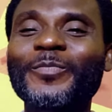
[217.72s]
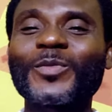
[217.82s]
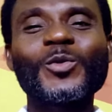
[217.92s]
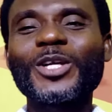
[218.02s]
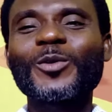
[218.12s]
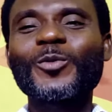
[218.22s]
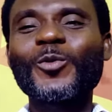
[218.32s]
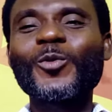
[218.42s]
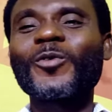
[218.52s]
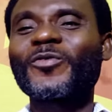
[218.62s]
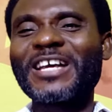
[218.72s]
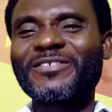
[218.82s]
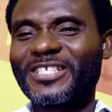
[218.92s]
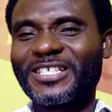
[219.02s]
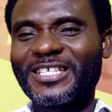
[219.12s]
o de o 5
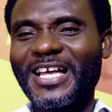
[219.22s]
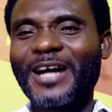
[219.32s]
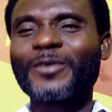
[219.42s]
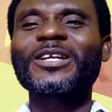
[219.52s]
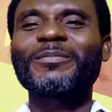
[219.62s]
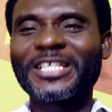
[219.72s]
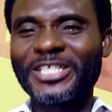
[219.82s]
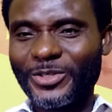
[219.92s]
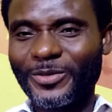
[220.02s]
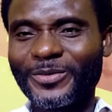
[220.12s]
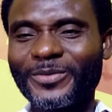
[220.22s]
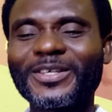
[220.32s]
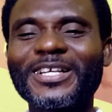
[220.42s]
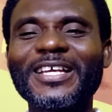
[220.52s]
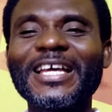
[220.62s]
cities a o de manisho
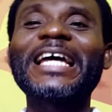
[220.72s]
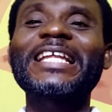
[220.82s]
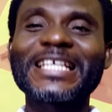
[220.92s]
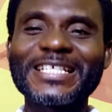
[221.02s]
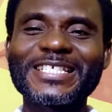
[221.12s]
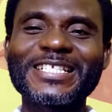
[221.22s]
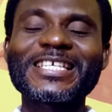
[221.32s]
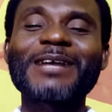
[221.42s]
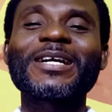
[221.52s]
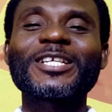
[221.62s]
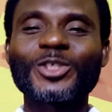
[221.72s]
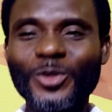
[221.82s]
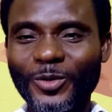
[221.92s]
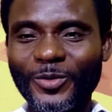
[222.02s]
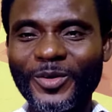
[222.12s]
10 cities a manisho
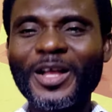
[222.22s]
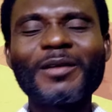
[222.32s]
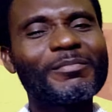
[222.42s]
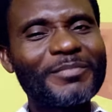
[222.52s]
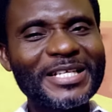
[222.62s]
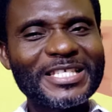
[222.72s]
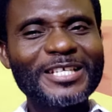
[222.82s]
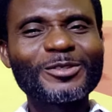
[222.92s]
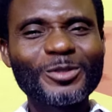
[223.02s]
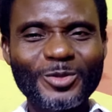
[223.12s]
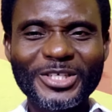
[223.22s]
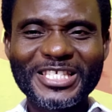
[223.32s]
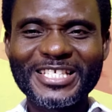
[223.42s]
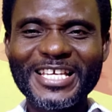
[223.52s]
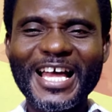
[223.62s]
but e do 20
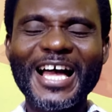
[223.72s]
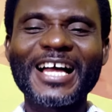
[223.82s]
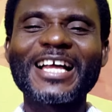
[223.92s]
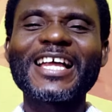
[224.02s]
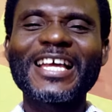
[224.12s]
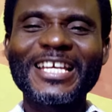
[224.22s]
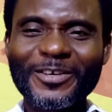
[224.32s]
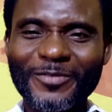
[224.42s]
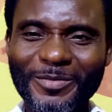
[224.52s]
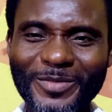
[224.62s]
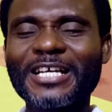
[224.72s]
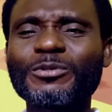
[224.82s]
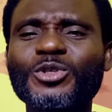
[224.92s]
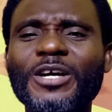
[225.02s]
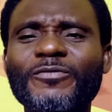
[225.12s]
dia and the fabra
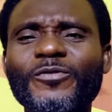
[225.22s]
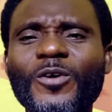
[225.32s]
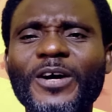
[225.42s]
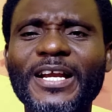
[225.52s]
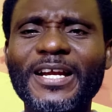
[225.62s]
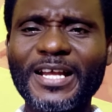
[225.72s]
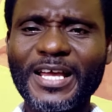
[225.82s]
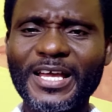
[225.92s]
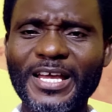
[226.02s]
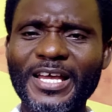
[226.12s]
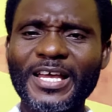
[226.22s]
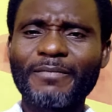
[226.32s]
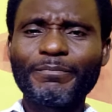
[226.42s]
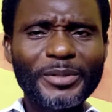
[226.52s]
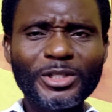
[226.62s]
ebusua for ene
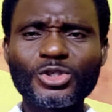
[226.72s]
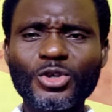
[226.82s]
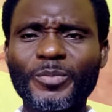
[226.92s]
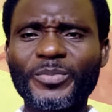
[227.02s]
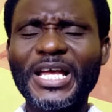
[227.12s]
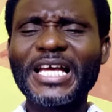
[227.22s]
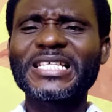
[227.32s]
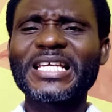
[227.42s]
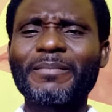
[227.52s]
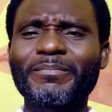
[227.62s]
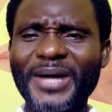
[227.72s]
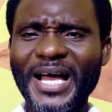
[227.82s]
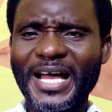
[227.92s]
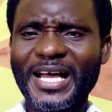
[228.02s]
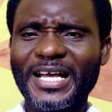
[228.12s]
bishop e dia
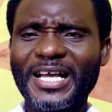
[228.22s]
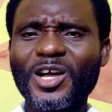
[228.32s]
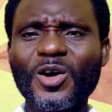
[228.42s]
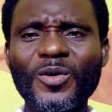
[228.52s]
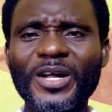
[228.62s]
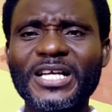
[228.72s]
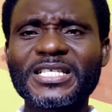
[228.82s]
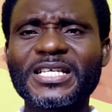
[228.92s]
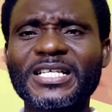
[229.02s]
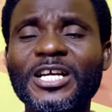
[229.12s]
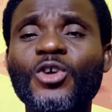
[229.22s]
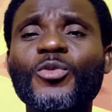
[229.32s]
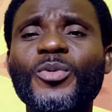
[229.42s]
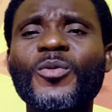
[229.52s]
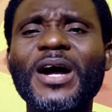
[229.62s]
ba o kase
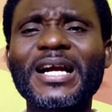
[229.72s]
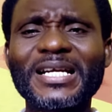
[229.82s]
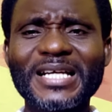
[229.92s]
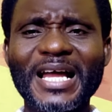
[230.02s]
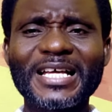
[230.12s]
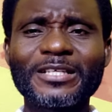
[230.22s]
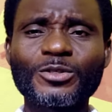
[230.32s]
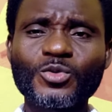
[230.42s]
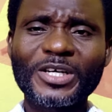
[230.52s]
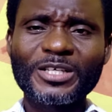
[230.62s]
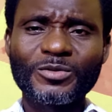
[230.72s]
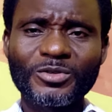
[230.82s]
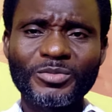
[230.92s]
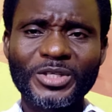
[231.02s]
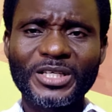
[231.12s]
yankopon atta eni suade hunu
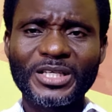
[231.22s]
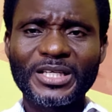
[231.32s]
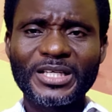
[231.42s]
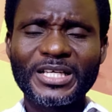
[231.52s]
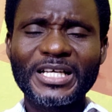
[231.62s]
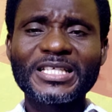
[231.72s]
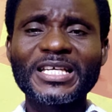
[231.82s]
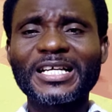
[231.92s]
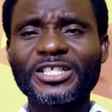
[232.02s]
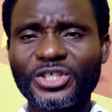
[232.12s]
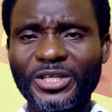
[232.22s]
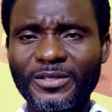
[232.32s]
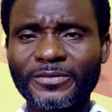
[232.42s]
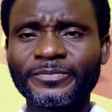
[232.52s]
bi e dia chere no